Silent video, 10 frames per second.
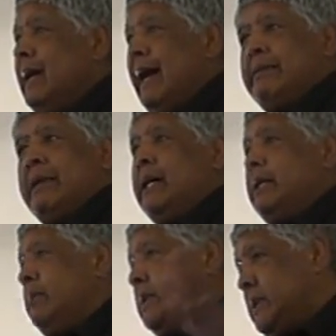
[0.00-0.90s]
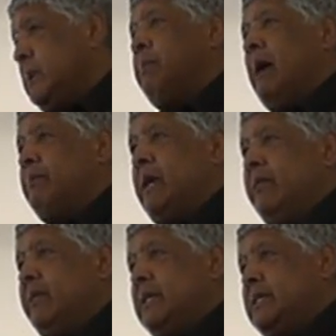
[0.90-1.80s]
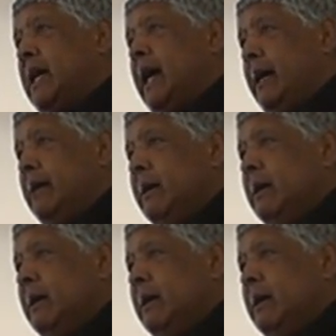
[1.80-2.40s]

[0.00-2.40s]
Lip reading: at night it was just pumped over the side.